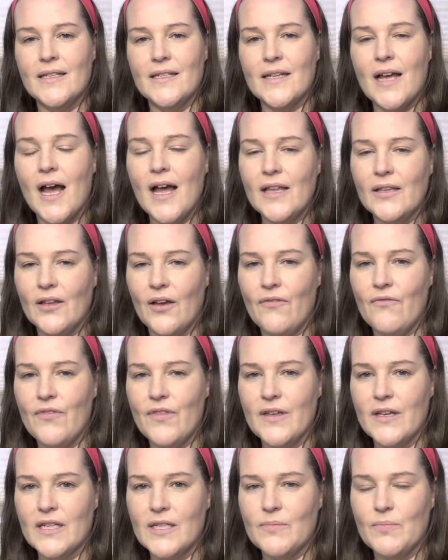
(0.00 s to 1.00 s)
I love
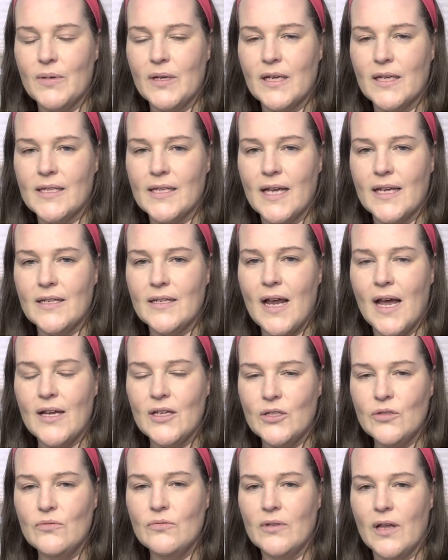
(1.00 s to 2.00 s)
this because I
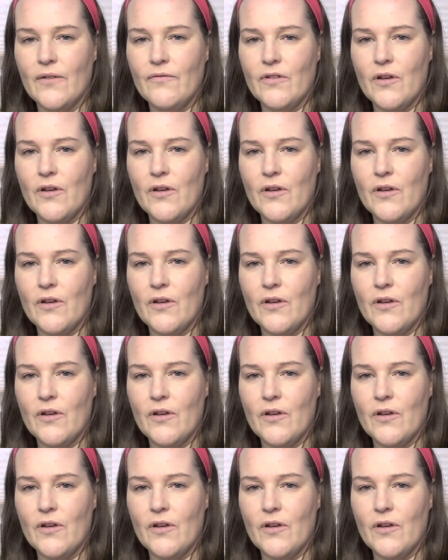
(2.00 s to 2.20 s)
do love